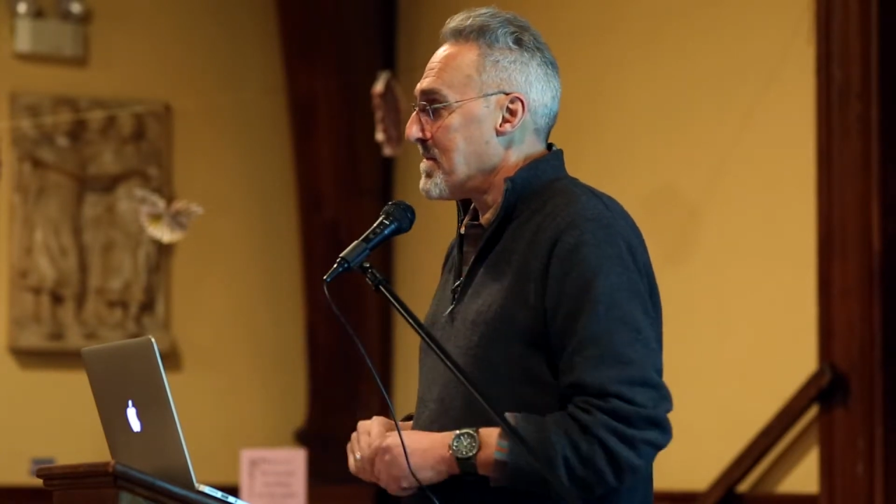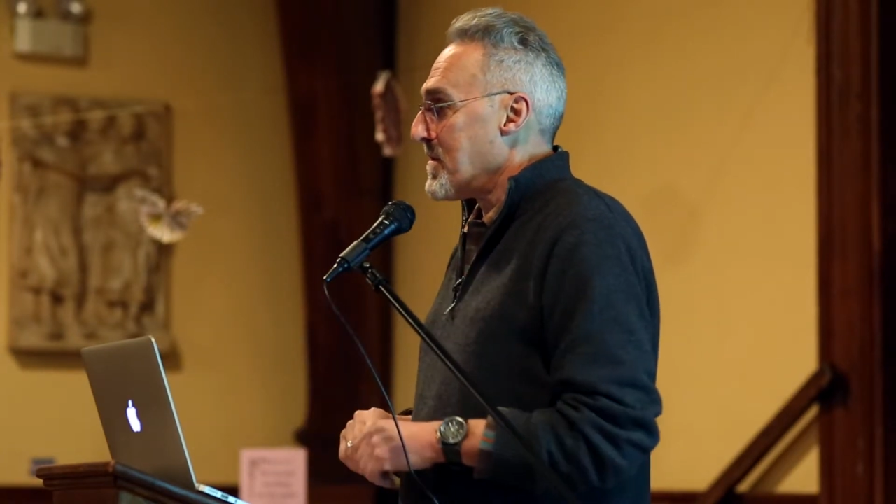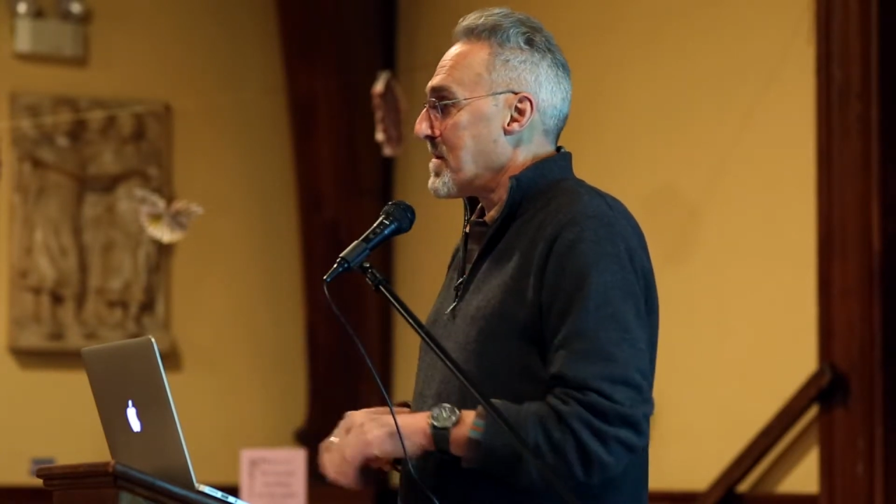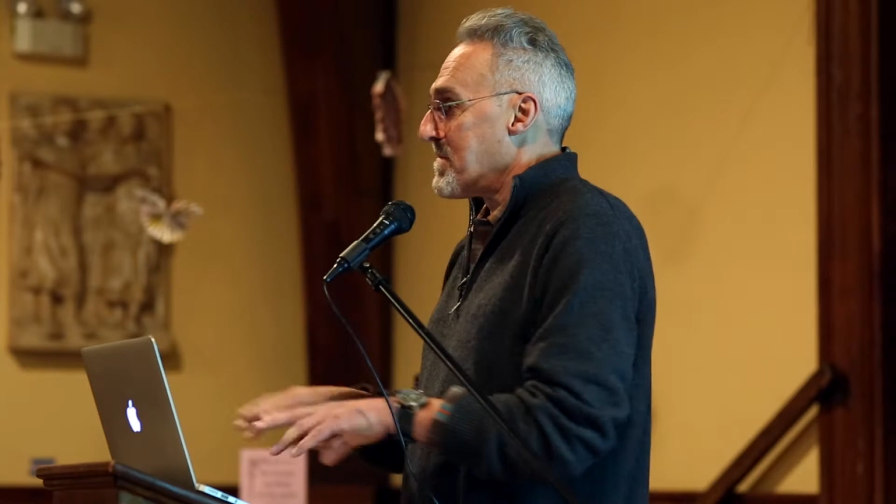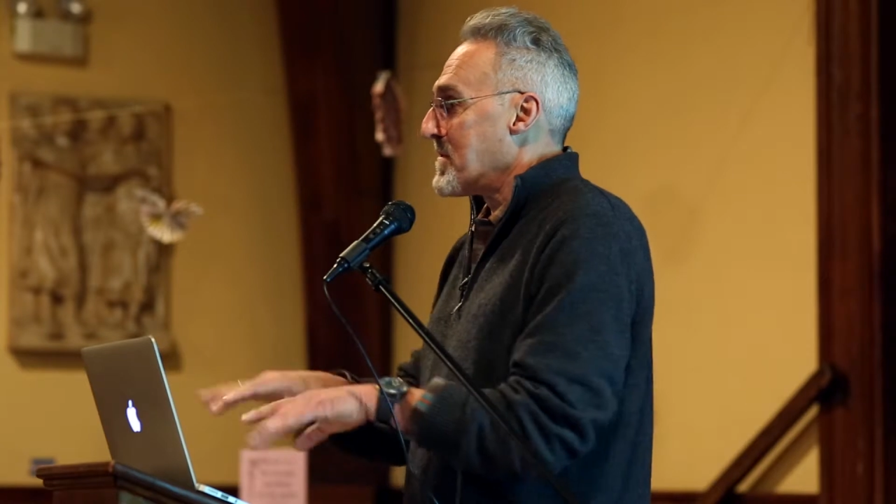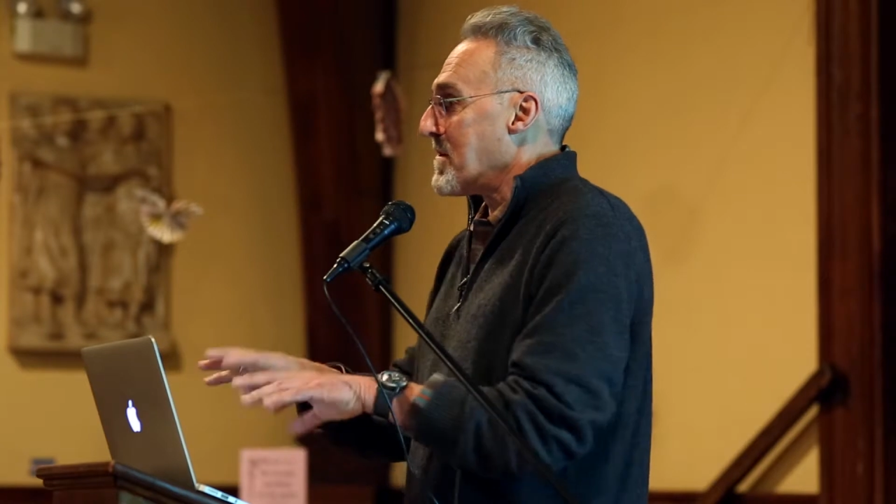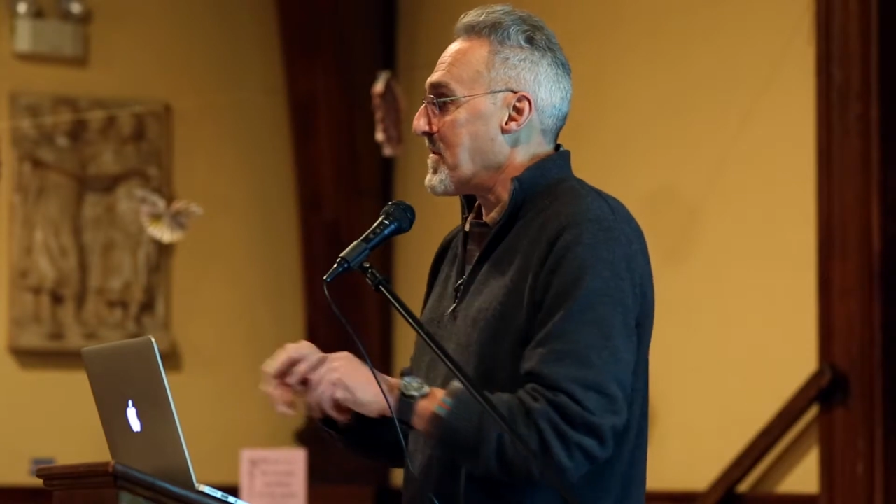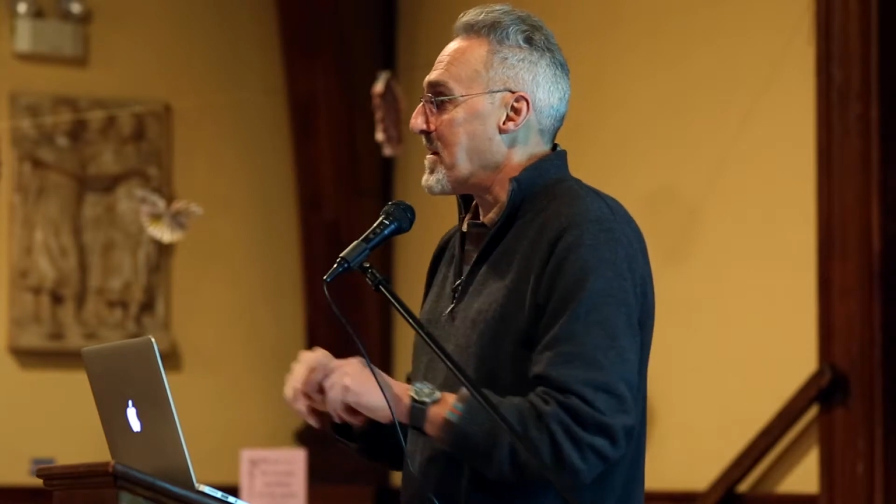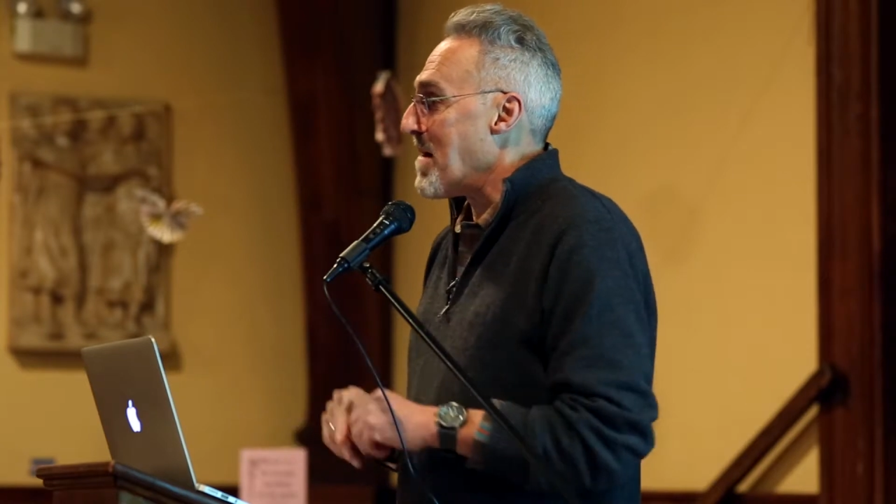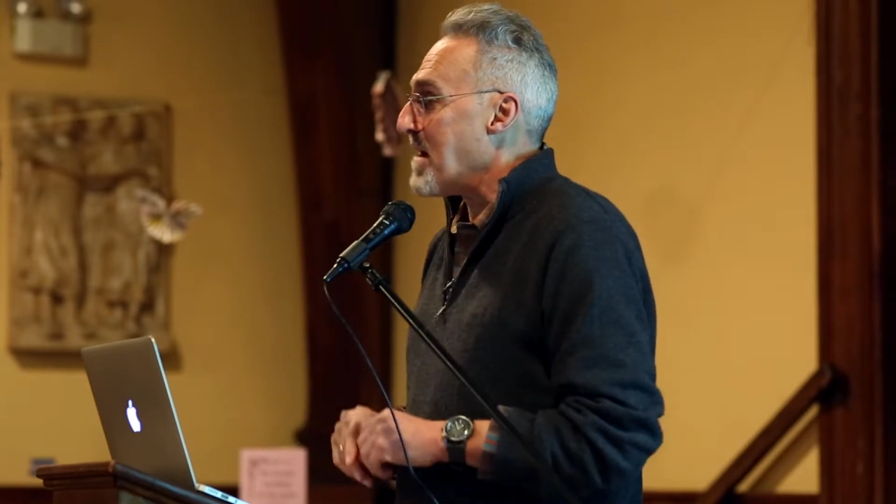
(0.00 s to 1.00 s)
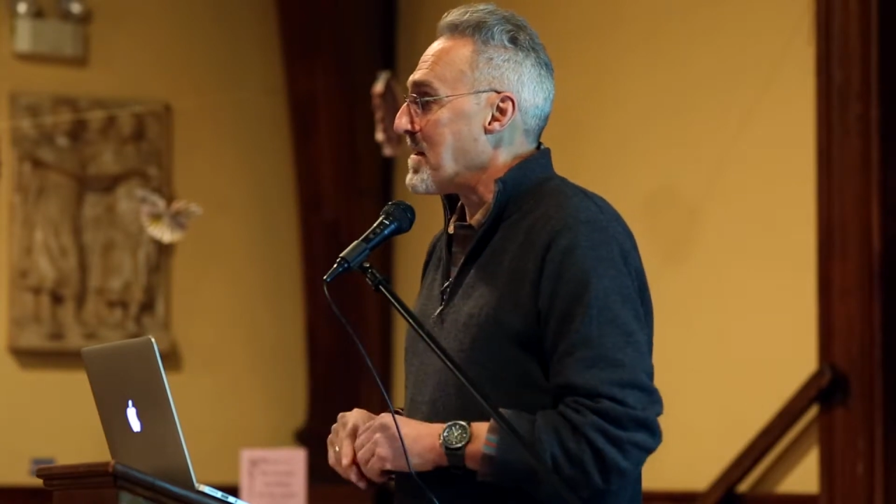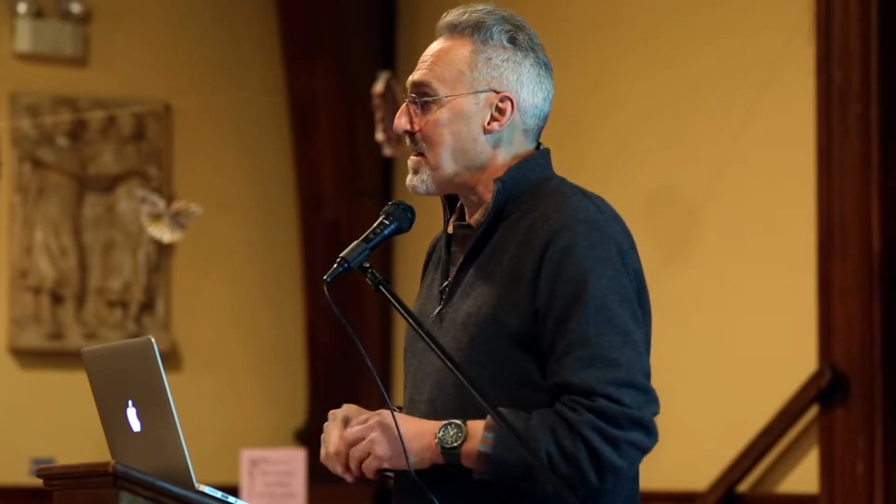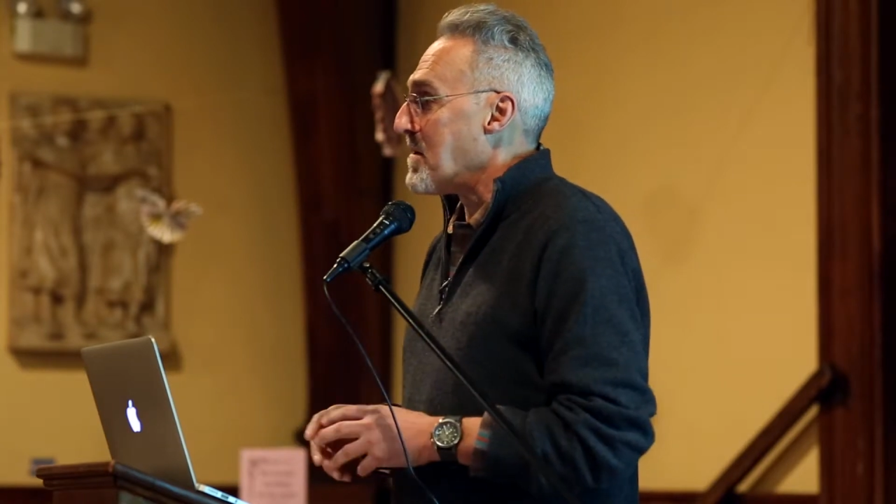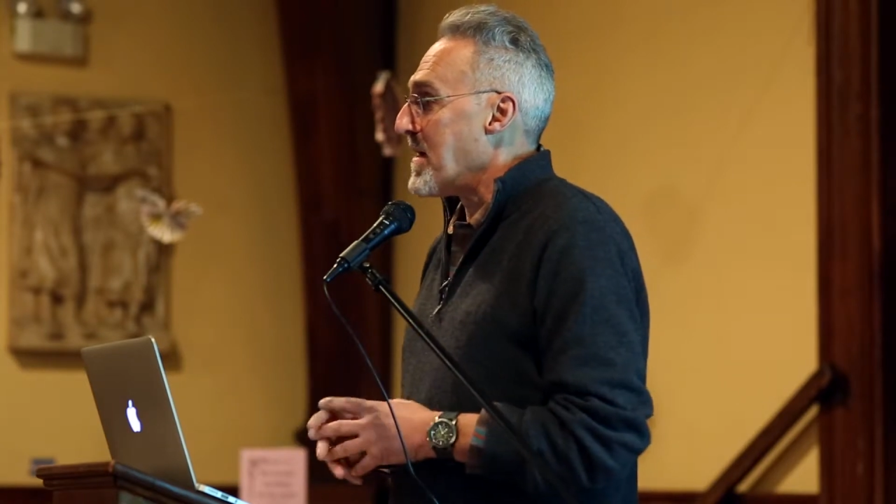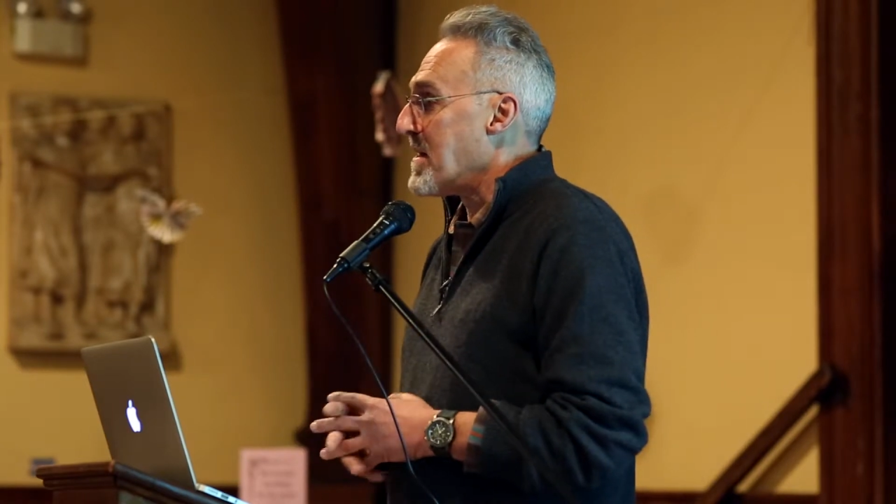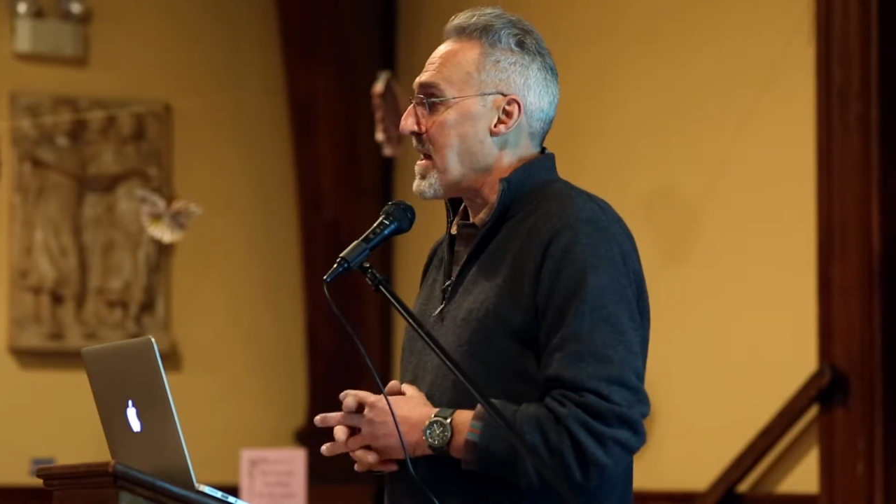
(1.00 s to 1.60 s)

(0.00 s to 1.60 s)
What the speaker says: surfing around a little bit,